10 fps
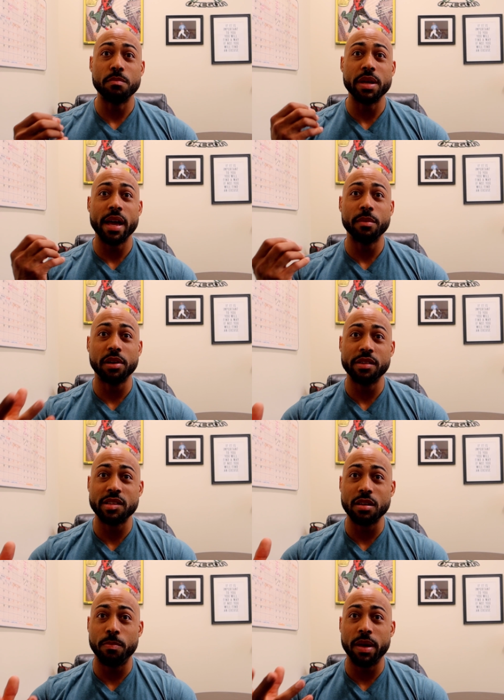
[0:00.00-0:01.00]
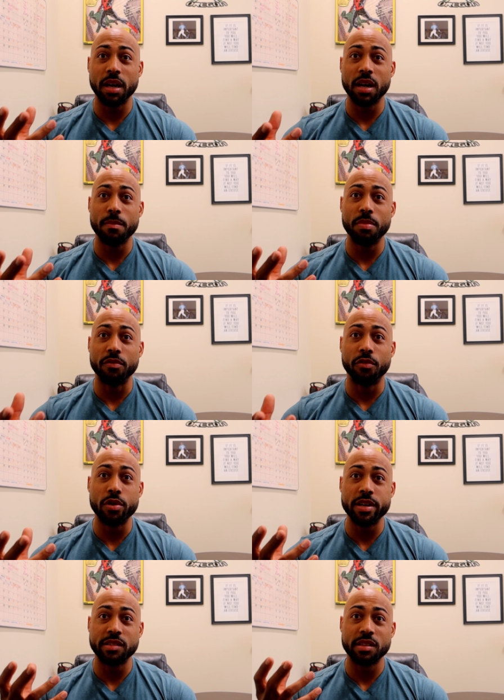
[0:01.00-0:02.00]
be able to still pick up the
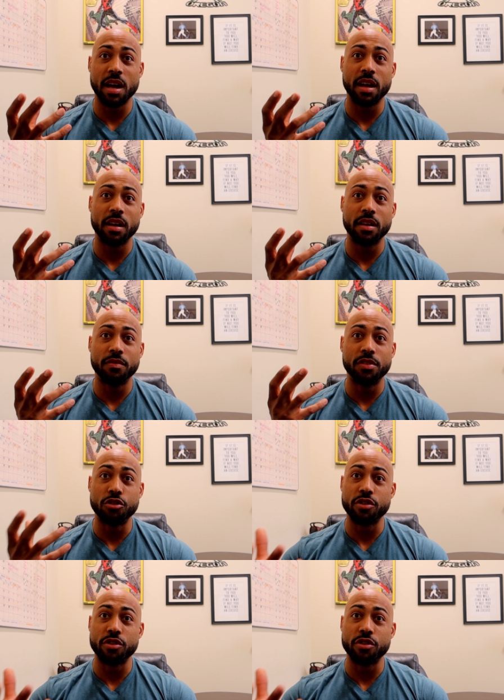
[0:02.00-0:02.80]
voice of